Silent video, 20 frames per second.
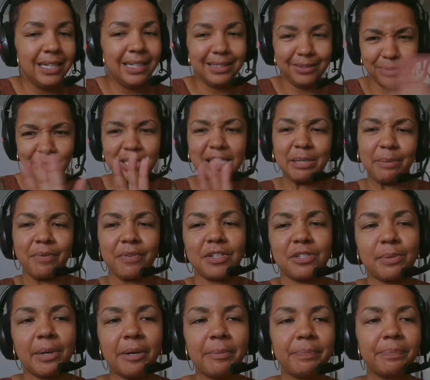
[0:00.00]
Because
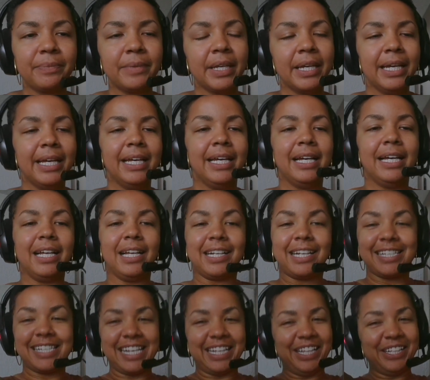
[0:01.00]

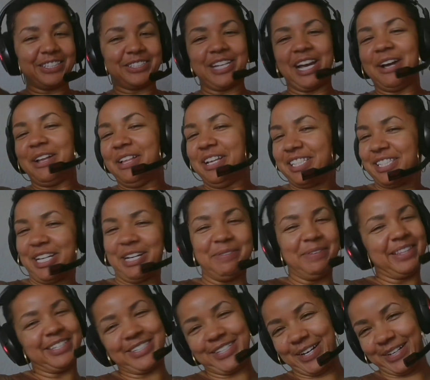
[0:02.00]
let's talk about
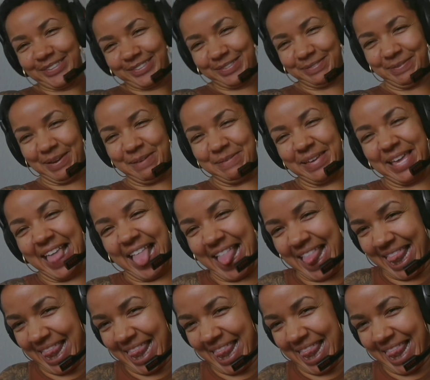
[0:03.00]
the charts, baby.